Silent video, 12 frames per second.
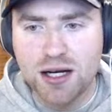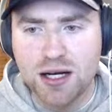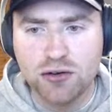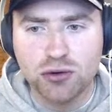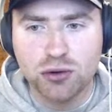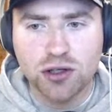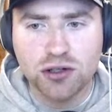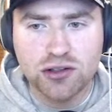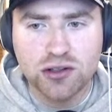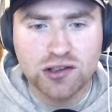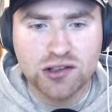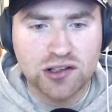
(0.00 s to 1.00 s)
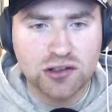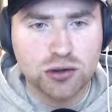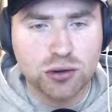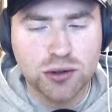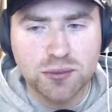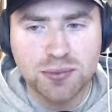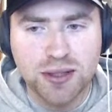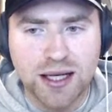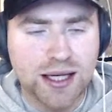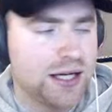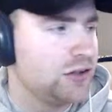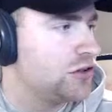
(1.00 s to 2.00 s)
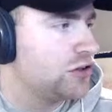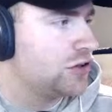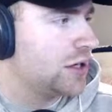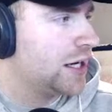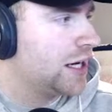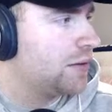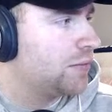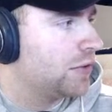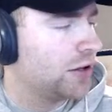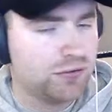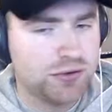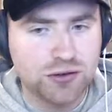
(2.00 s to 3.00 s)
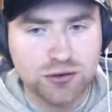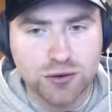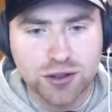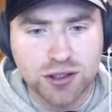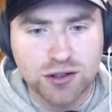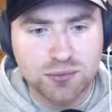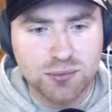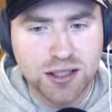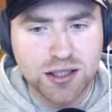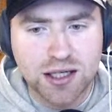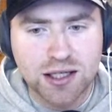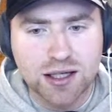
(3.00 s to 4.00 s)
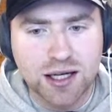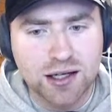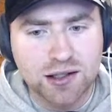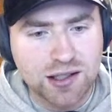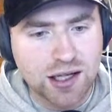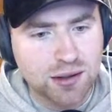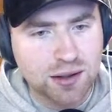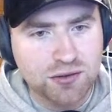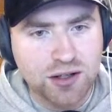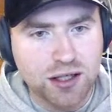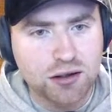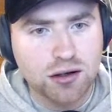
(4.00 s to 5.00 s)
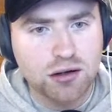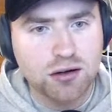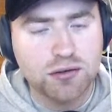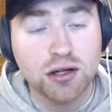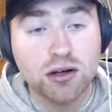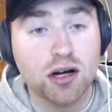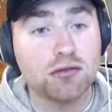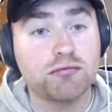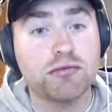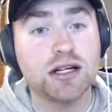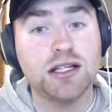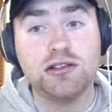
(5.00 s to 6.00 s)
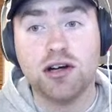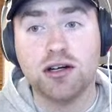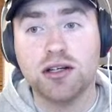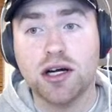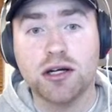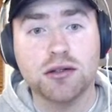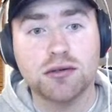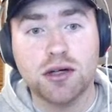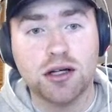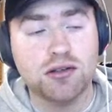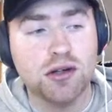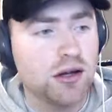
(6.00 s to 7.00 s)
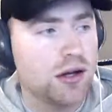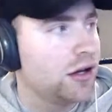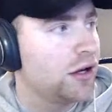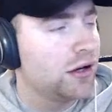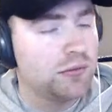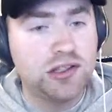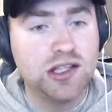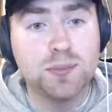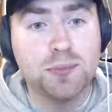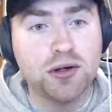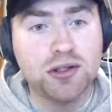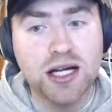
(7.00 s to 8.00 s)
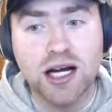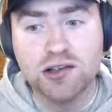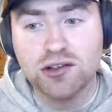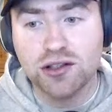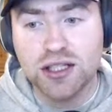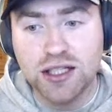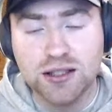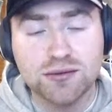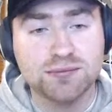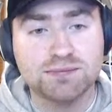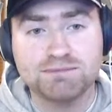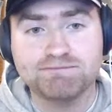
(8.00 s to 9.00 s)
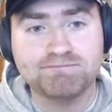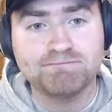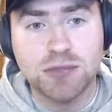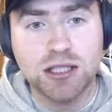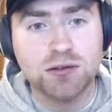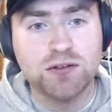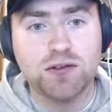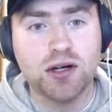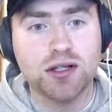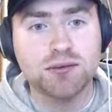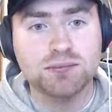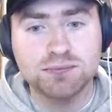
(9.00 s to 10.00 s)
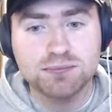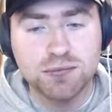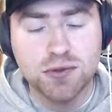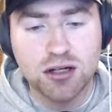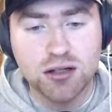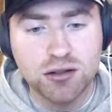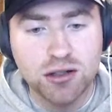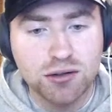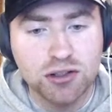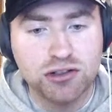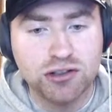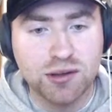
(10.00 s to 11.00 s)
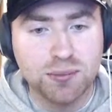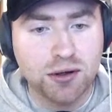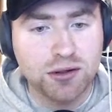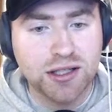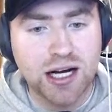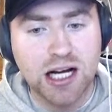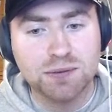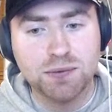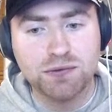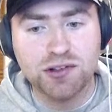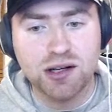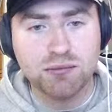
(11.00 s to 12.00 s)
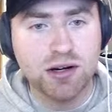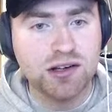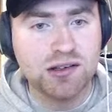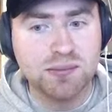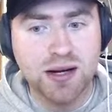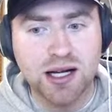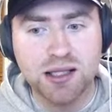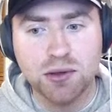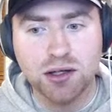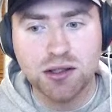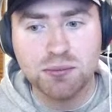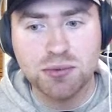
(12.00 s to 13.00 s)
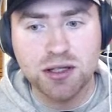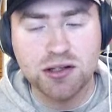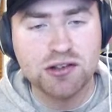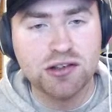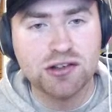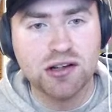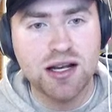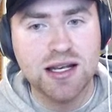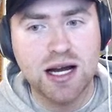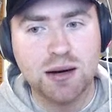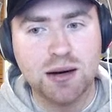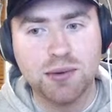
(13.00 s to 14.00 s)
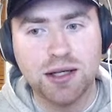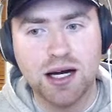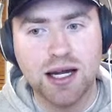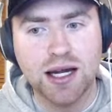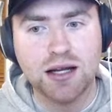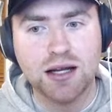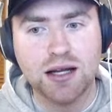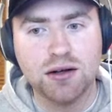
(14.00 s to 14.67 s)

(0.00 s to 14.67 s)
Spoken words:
Zorko tonight, says Corey Blackledge. Hopefully Zorko goes big. And again, it's coming up saying code overload. I really don't know. We did the podcast on here, and it was fine. No issues on the podcast, but for some reason, apparently my computer's just like, nah, we can't handle